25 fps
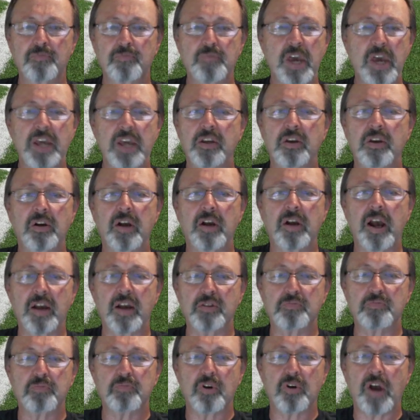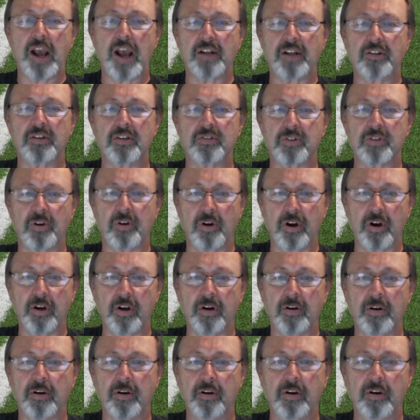Make your guys practice
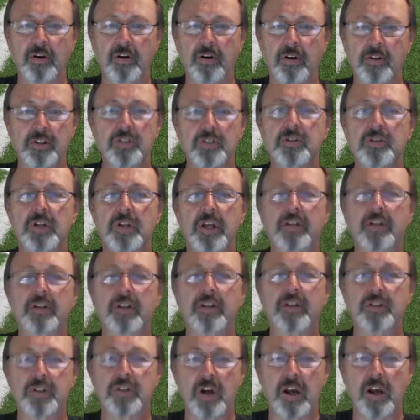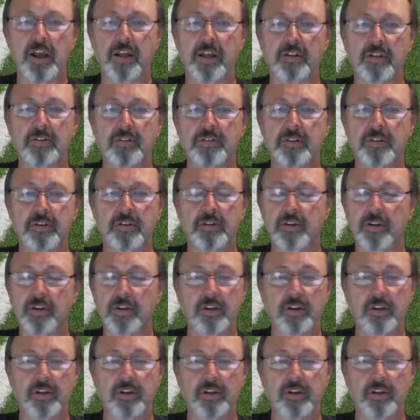harder, just like the Giants.